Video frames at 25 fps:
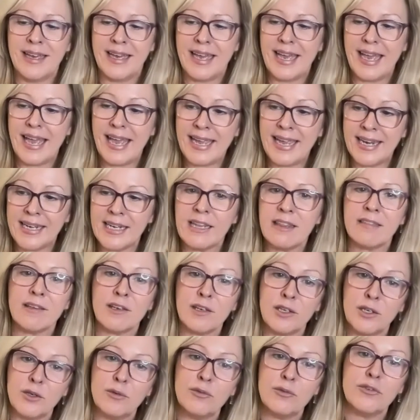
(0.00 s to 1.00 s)
anything
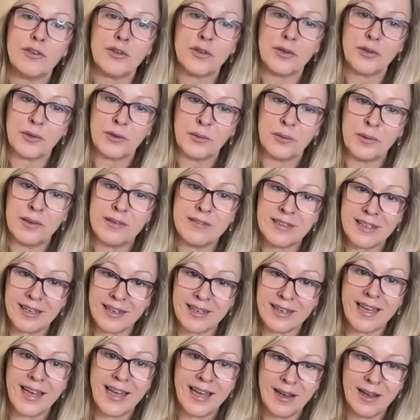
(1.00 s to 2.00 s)
you do is going to
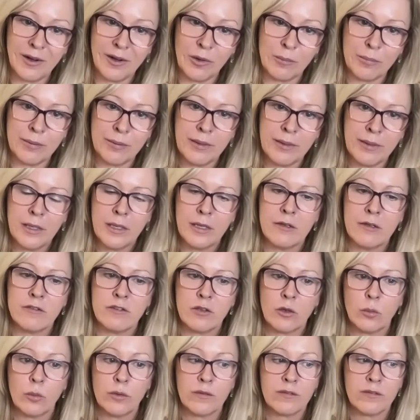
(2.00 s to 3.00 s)
help. So
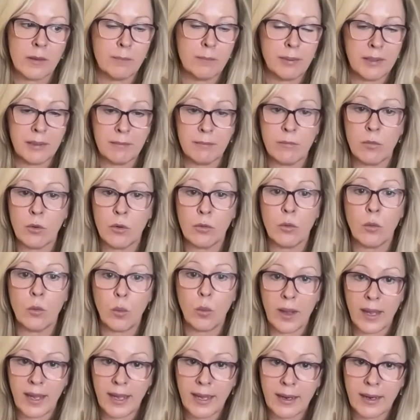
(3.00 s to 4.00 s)
we say, be more
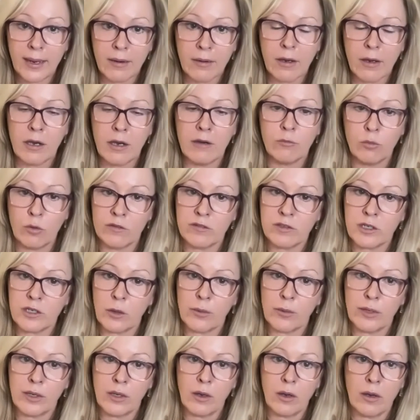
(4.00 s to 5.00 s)
aware of what's
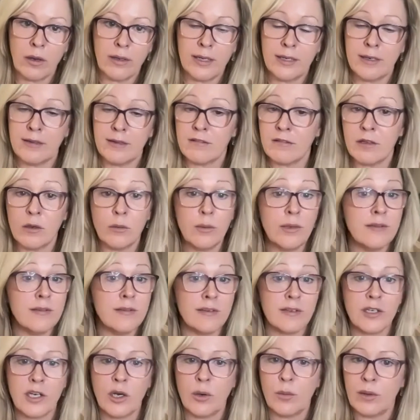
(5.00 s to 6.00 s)
going on. And it's so easy to
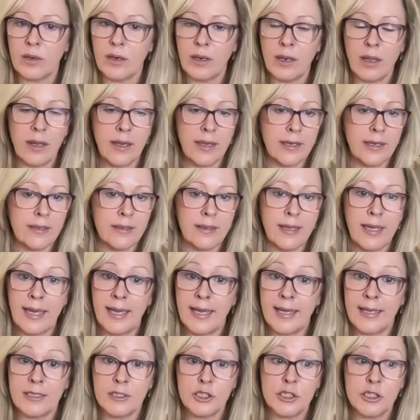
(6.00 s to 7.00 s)
go online
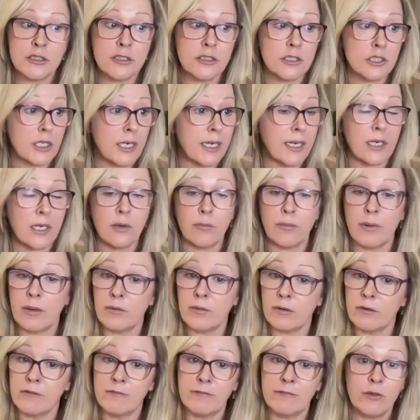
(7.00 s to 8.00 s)
and just click around on
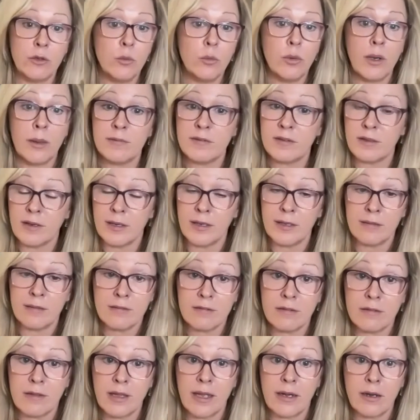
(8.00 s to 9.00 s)
a few websites
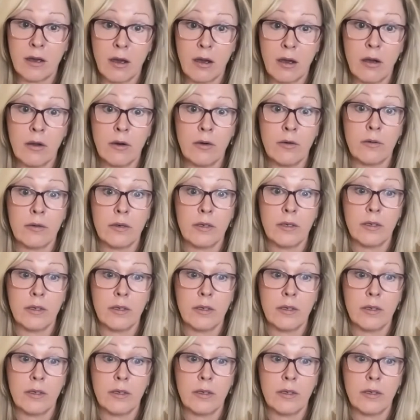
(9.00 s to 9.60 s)
that are